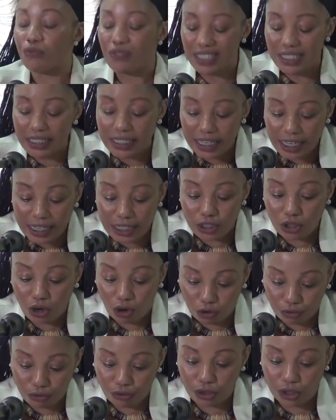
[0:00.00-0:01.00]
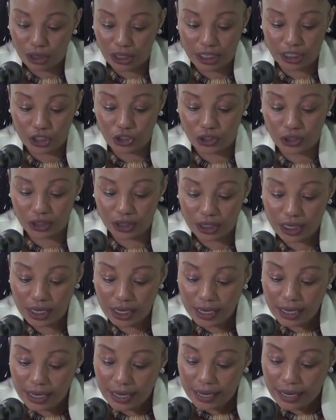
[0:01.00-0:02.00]
of the date of collection.
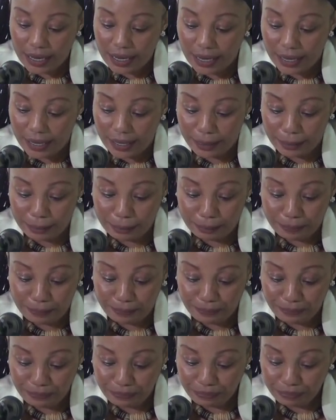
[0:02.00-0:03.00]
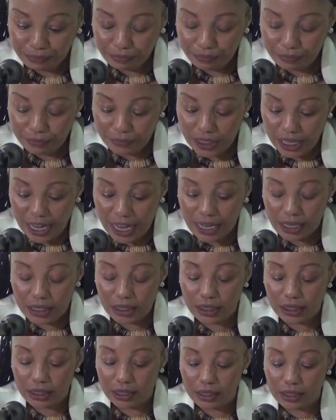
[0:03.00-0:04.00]

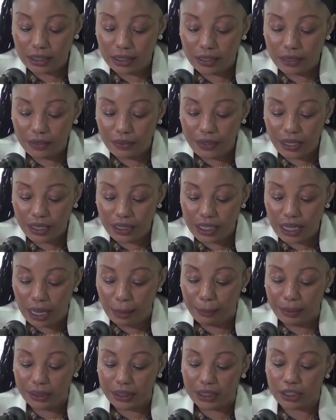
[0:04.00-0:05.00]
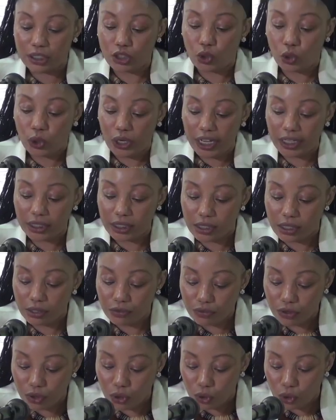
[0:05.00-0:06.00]
Then the applicant collects
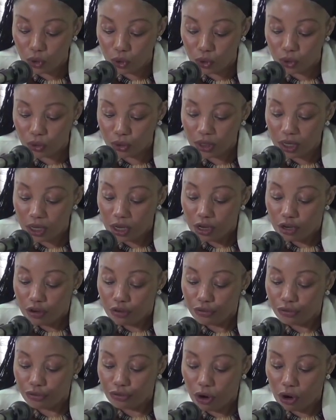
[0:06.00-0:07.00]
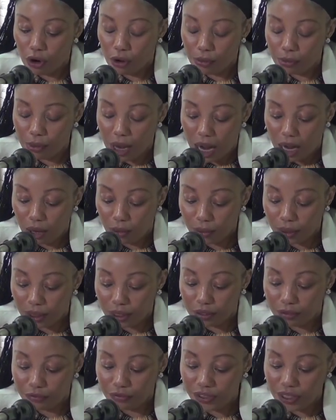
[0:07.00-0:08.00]
the roll from
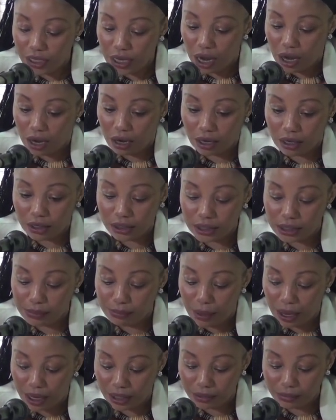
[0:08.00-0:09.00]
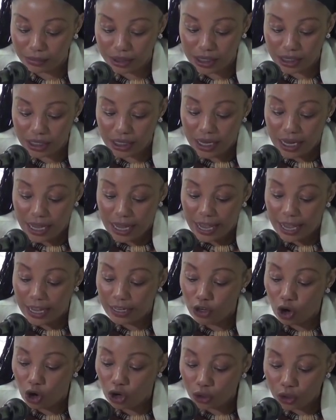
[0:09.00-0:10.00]
our VR department
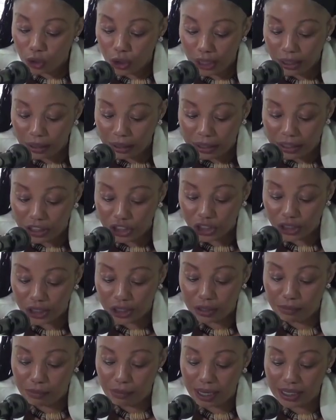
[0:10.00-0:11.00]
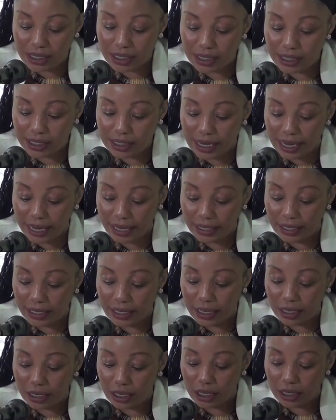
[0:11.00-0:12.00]
and on collection must
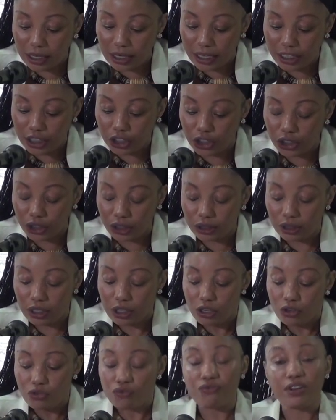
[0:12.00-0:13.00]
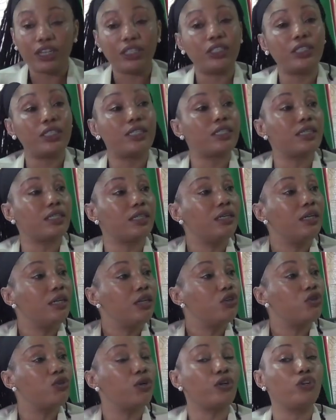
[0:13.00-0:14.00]
sign a collection register
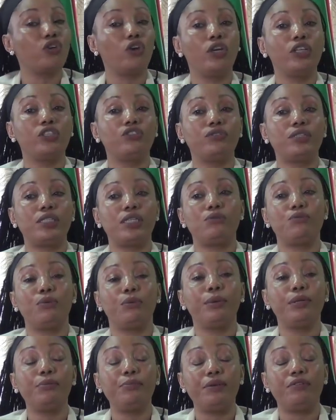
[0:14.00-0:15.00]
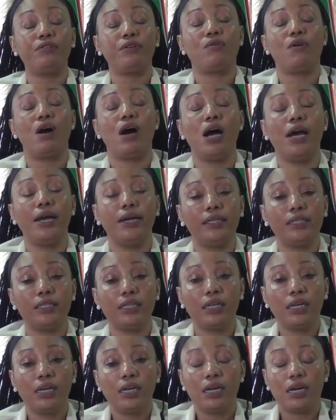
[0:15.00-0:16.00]
to acknowledge receipt. We will be
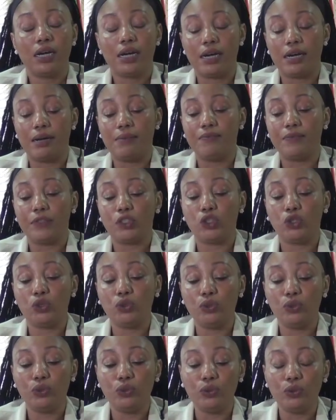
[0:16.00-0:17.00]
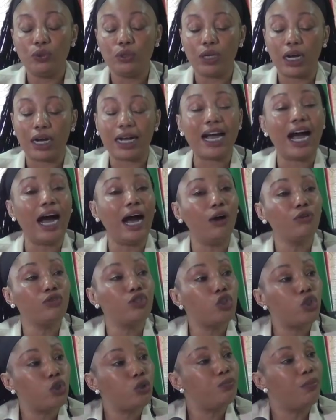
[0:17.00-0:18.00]
required to
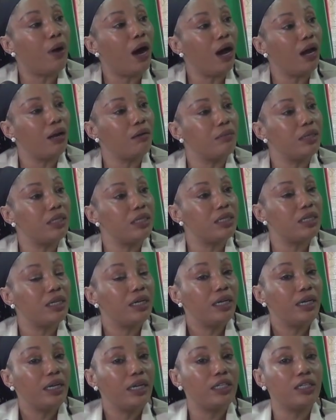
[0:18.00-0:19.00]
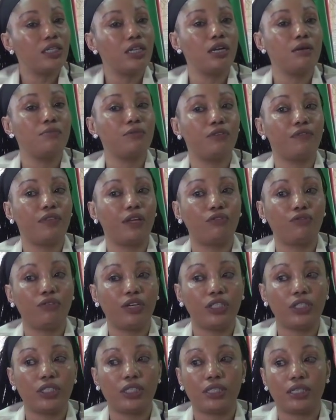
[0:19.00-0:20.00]
account to Parliament in terms of that
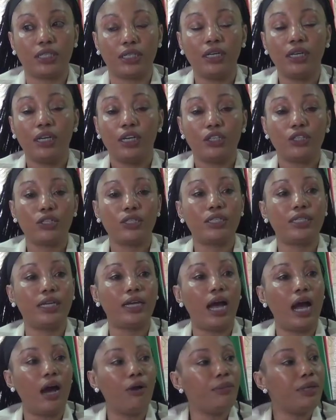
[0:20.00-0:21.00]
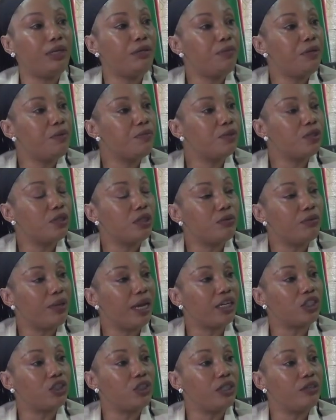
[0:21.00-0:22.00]
register to say how many people did
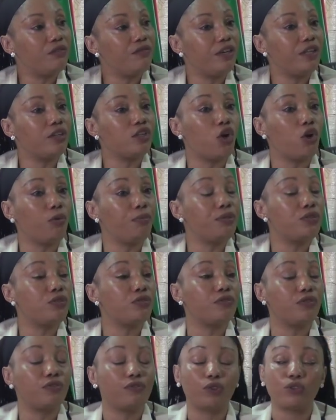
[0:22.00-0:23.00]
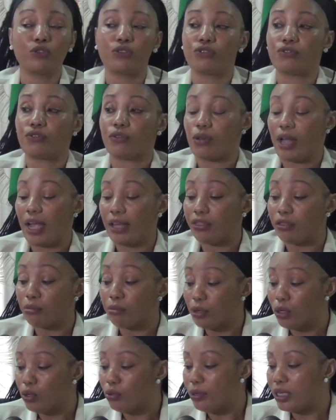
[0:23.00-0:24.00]
we actually avail copies of the voters' roll. At the
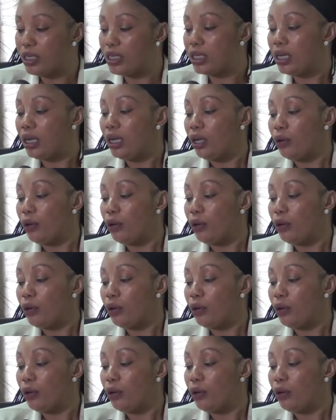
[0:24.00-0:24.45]
moment,